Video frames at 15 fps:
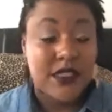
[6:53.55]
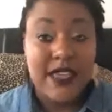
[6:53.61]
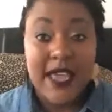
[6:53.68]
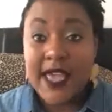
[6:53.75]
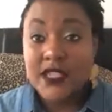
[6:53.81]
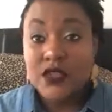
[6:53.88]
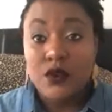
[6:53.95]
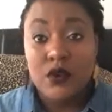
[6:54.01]

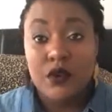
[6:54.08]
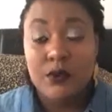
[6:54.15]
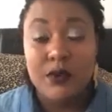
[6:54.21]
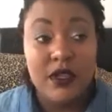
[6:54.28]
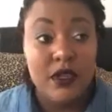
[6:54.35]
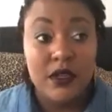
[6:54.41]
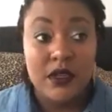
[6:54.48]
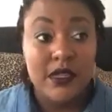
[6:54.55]
That
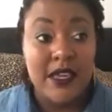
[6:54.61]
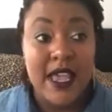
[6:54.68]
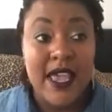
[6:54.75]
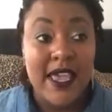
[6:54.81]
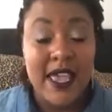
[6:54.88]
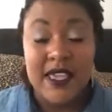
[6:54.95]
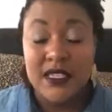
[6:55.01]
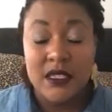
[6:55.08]

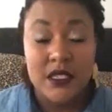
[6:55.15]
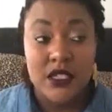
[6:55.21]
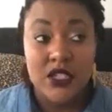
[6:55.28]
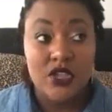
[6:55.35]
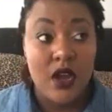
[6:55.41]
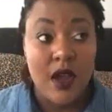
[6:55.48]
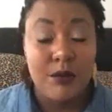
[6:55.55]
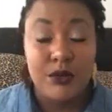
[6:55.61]
has the
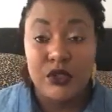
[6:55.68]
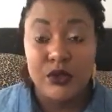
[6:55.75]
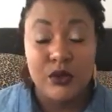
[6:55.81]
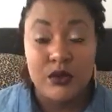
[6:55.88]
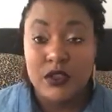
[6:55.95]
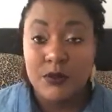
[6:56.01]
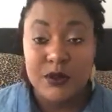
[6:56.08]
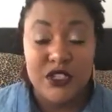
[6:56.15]

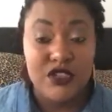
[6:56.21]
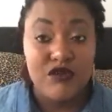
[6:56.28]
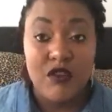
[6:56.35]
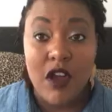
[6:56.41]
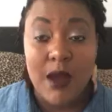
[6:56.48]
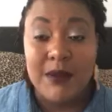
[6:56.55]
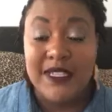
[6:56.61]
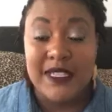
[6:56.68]
opportunity to be
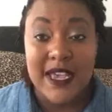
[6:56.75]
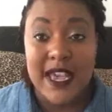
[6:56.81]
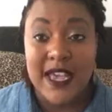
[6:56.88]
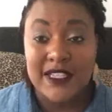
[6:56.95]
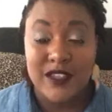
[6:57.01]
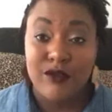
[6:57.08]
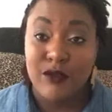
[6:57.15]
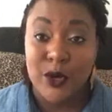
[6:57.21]

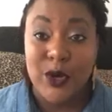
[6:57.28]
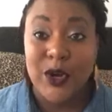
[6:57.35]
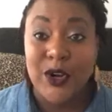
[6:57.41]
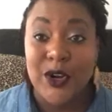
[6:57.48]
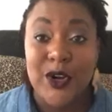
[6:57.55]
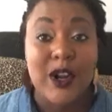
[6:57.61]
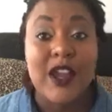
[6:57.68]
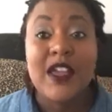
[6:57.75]
traumatizing for
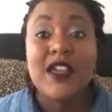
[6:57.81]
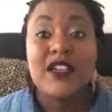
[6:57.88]
her.